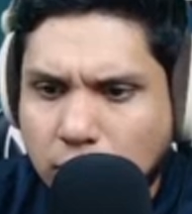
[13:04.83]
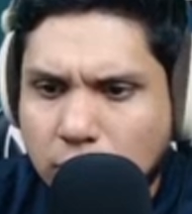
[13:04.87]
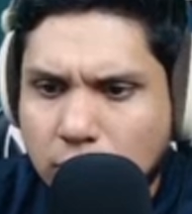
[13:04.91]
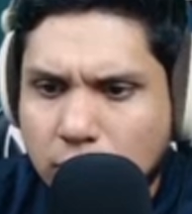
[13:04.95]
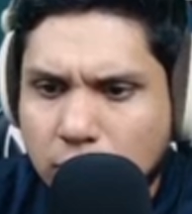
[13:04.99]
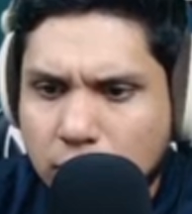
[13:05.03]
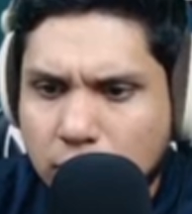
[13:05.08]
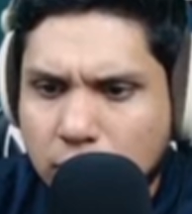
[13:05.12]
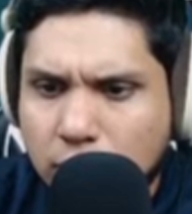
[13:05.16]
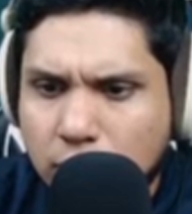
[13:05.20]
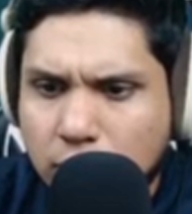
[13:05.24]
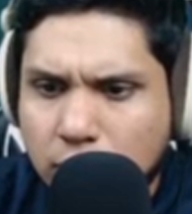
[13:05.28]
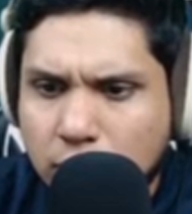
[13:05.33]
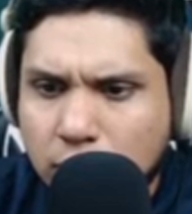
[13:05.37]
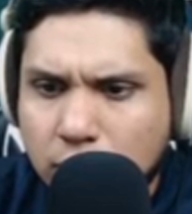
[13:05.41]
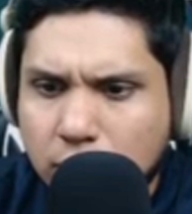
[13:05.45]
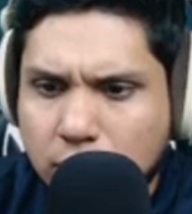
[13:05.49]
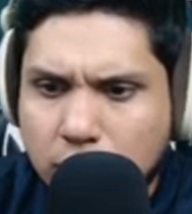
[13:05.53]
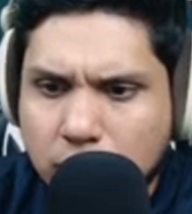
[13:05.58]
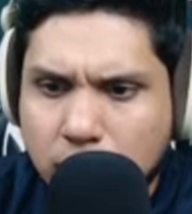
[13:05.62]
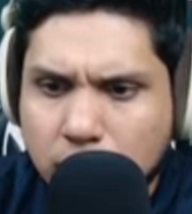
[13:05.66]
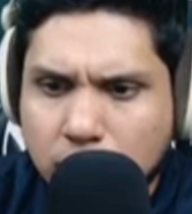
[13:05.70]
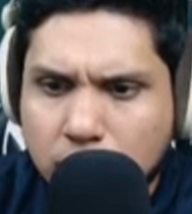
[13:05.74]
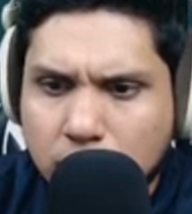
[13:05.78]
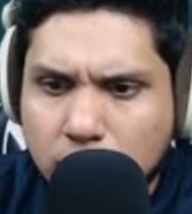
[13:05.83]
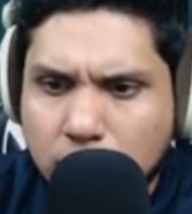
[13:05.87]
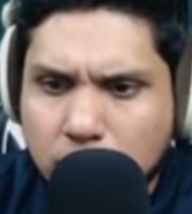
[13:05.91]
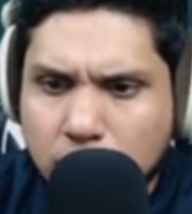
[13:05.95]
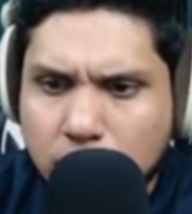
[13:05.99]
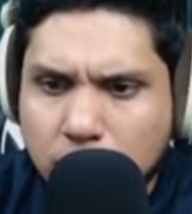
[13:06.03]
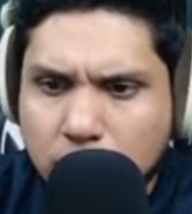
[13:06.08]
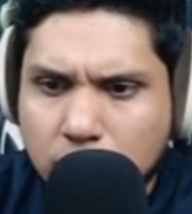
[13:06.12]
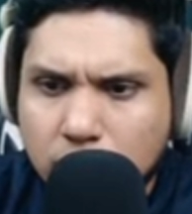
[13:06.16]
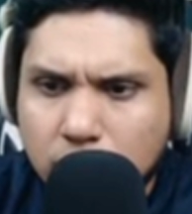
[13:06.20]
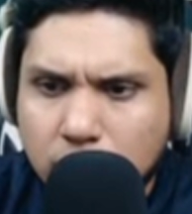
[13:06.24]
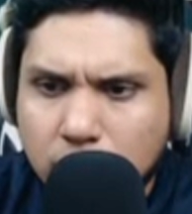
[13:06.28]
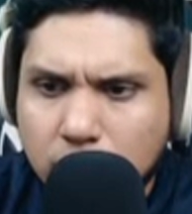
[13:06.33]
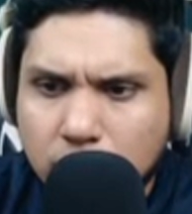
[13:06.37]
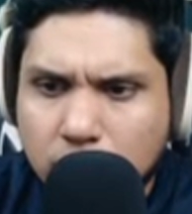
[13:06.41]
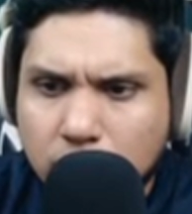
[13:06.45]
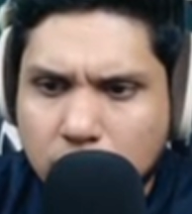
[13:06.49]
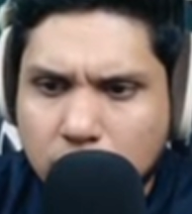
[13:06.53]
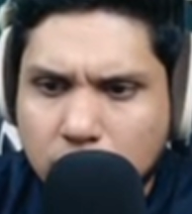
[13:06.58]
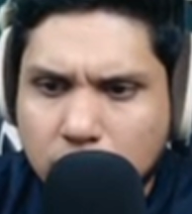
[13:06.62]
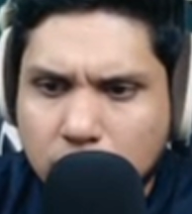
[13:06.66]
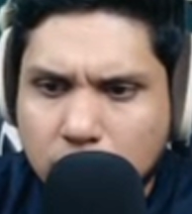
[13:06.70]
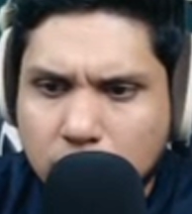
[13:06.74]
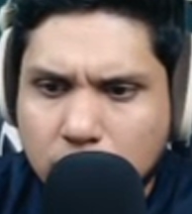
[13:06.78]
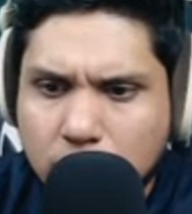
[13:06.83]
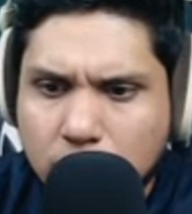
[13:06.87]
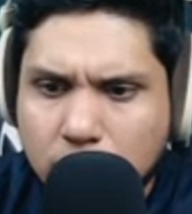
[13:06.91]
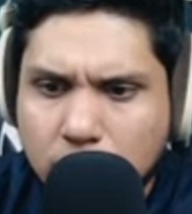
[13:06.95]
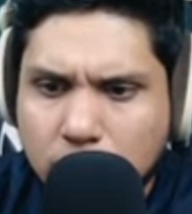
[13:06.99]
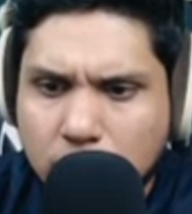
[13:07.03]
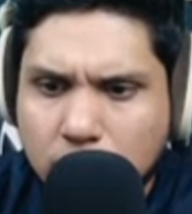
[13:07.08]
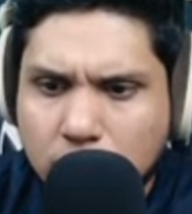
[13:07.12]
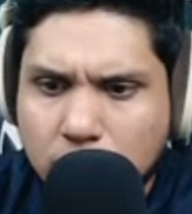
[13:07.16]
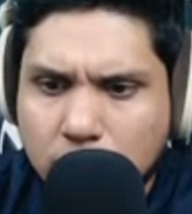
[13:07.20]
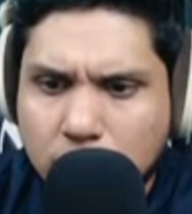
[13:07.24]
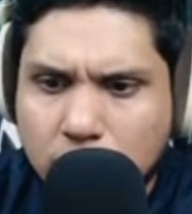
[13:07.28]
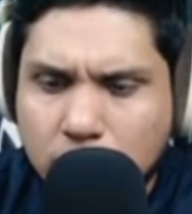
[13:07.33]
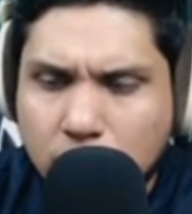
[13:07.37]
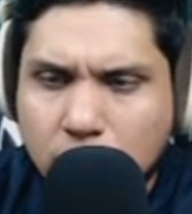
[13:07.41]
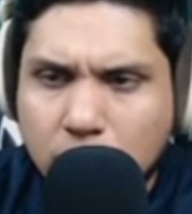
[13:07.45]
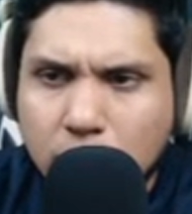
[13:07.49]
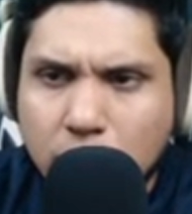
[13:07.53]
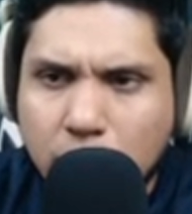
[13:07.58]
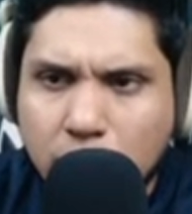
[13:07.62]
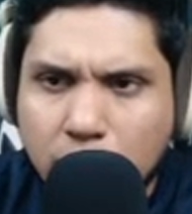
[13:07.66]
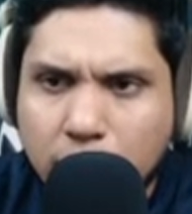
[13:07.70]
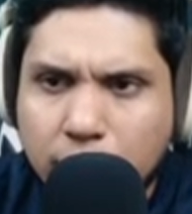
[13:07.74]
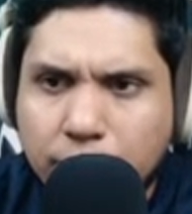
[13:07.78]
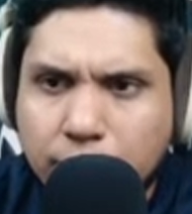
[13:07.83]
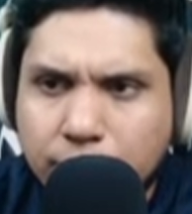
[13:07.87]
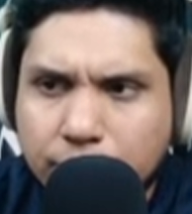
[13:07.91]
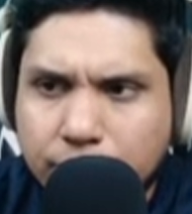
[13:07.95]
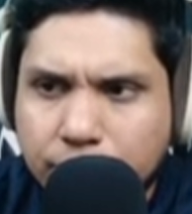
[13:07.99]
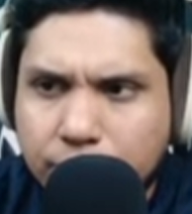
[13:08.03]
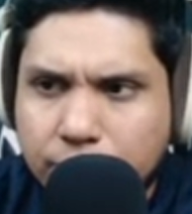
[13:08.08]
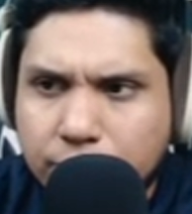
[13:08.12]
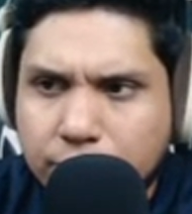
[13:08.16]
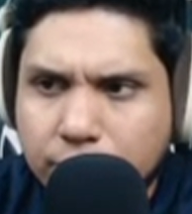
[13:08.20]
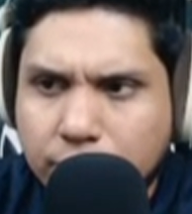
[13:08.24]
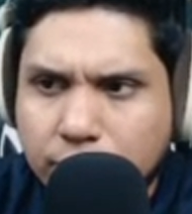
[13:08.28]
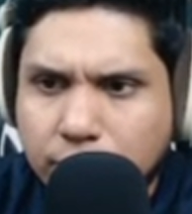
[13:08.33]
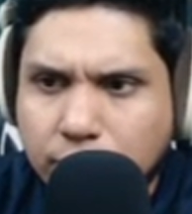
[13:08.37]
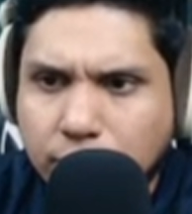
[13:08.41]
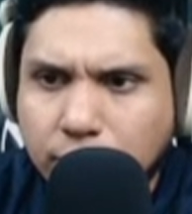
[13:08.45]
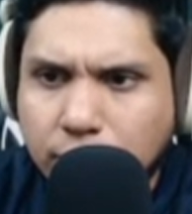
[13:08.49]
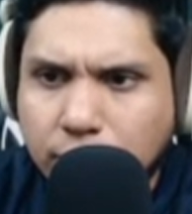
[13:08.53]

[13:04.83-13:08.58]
(not speaking)